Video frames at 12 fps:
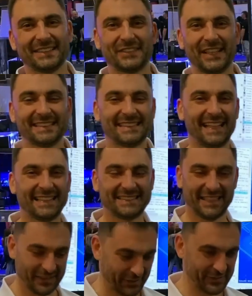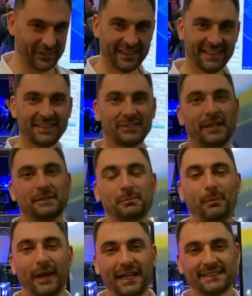I'll try start. So look, Dreamz
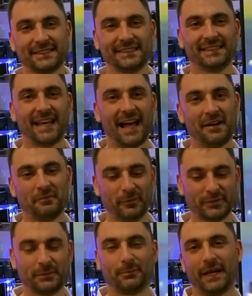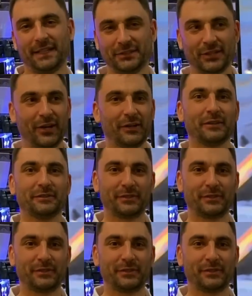Plus um, was a brainchild of